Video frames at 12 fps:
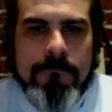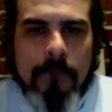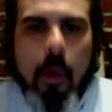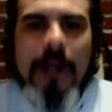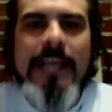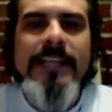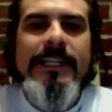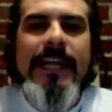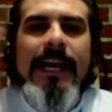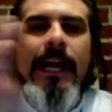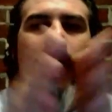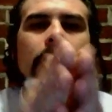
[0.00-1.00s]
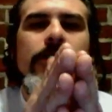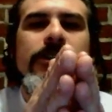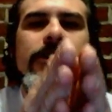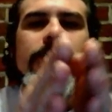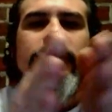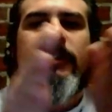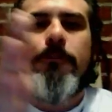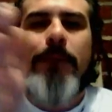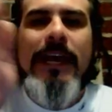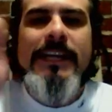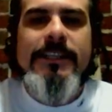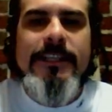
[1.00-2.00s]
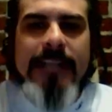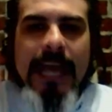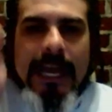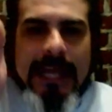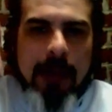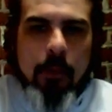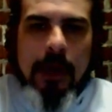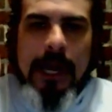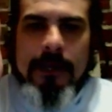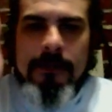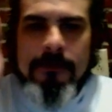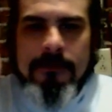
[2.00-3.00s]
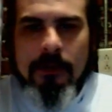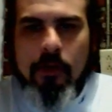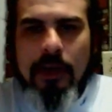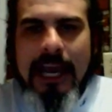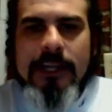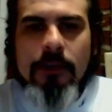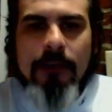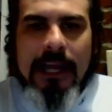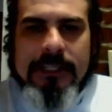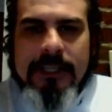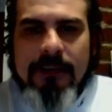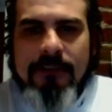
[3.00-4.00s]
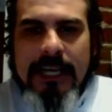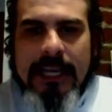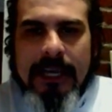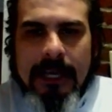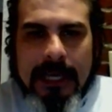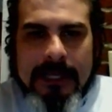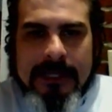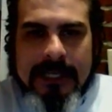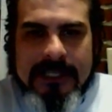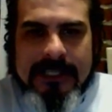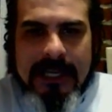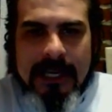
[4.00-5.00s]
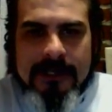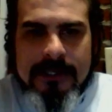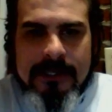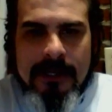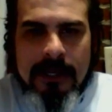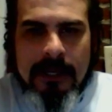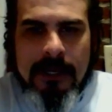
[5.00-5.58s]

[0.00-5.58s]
what is it that causes the space to stay that way, create the relativity in this sense,